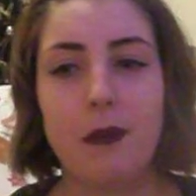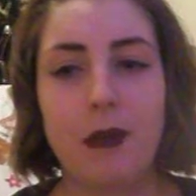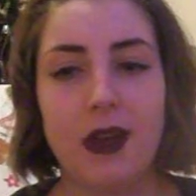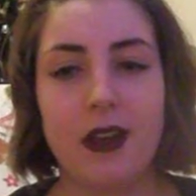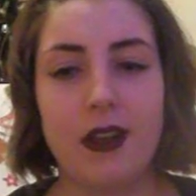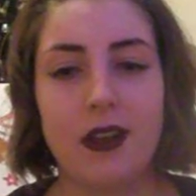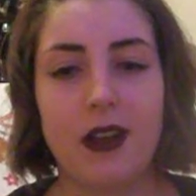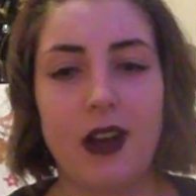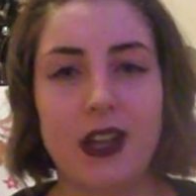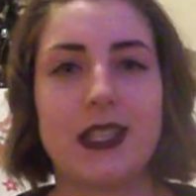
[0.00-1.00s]
but
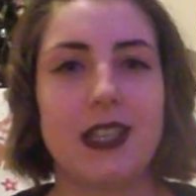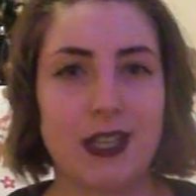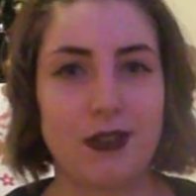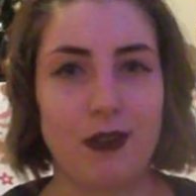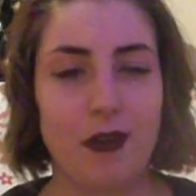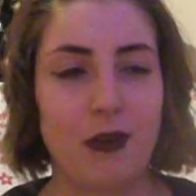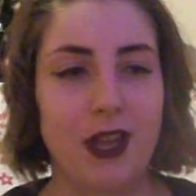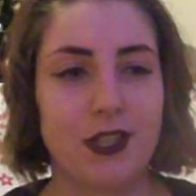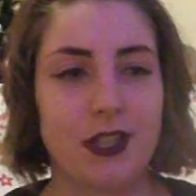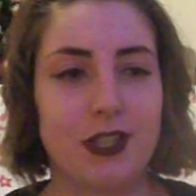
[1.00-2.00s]
I did ask her a lot of
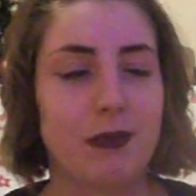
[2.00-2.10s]
questions.